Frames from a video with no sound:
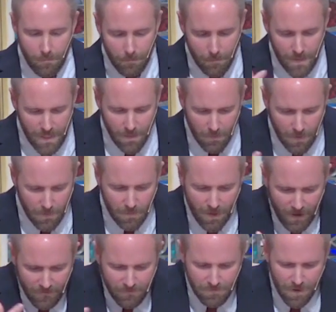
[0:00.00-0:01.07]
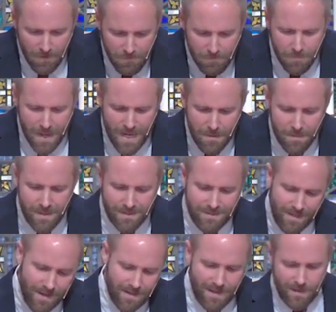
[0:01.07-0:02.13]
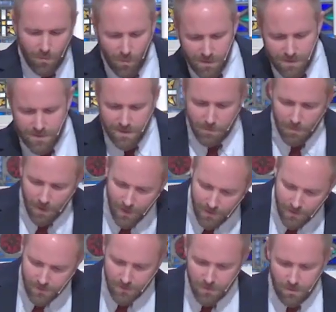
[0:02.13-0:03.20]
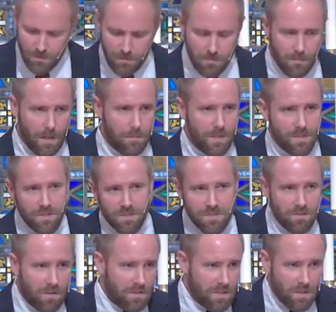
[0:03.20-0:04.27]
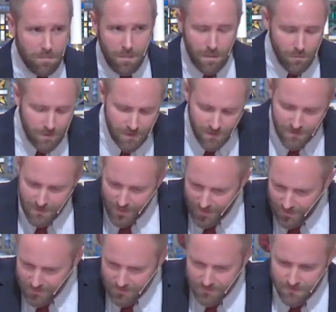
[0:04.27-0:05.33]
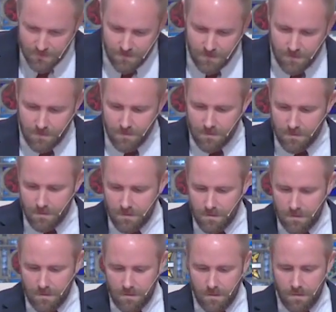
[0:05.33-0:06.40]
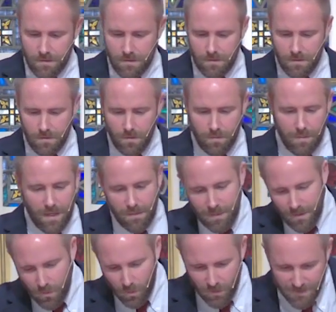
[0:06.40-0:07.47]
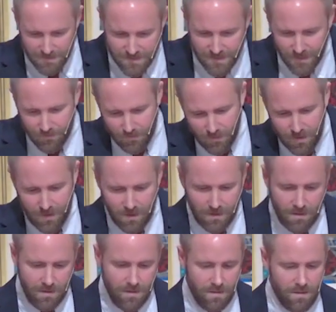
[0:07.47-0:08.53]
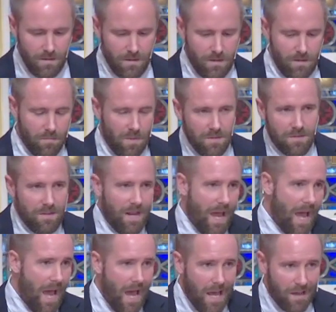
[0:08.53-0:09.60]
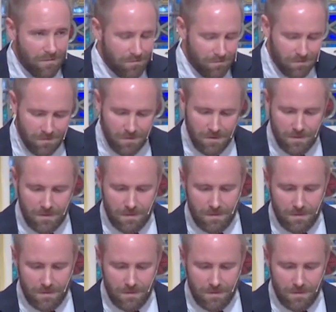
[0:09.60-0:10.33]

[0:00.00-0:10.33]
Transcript: a minimum of, of maybe attending once a month or maybe just on communion days or maybe once every month and a half.